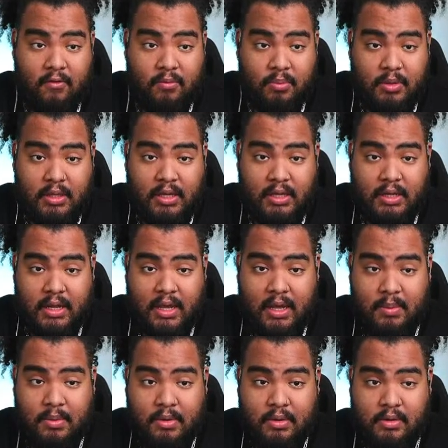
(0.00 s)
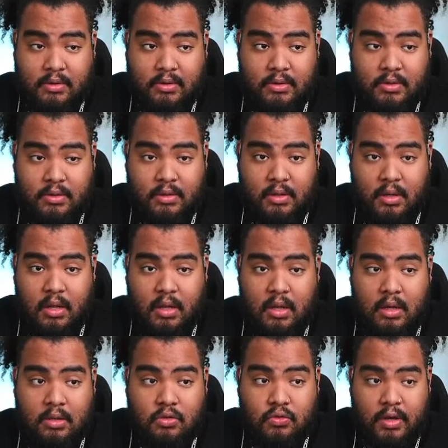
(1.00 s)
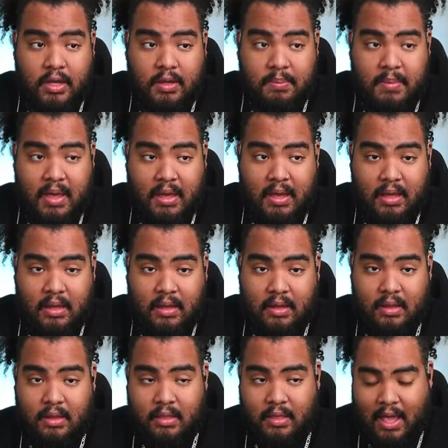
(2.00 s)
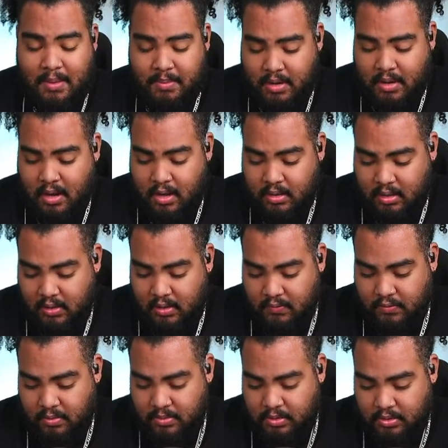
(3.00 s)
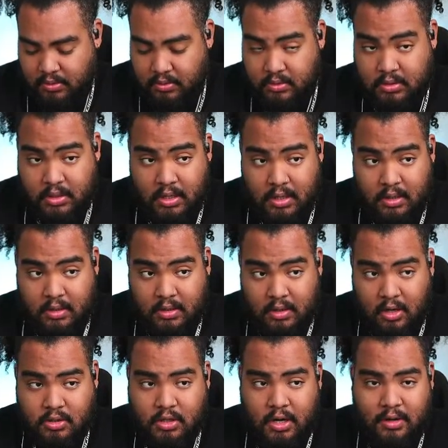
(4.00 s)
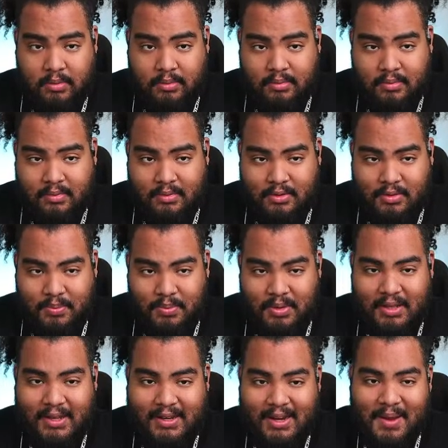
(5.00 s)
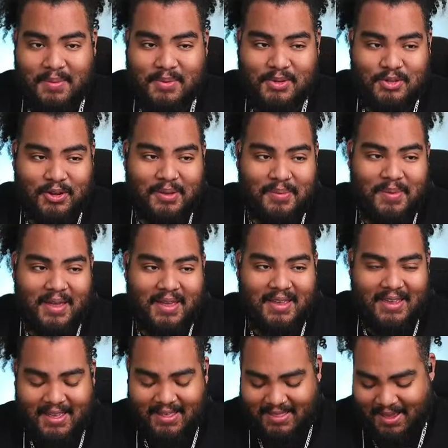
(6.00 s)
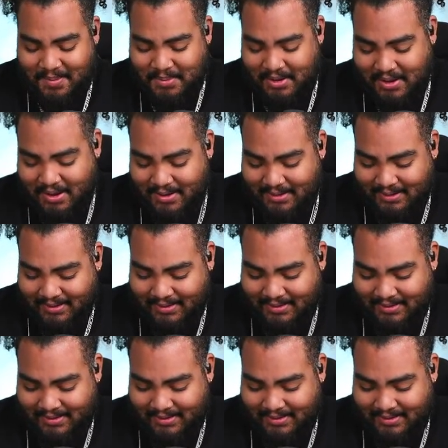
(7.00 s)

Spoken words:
Malik Neighbors, Drake May, Lab McConkey, and Roma Dunze. Or sorry, Malik Neighbors, Drake May, and Lab McConkey.